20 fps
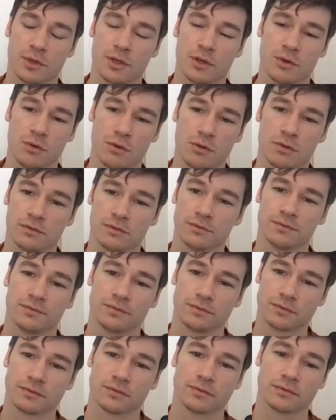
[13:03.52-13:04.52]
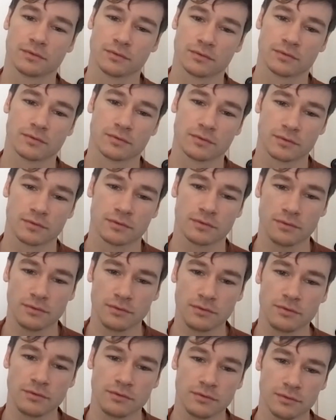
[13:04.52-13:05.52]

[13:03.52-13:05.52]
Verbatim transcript: be cool. Definitely does.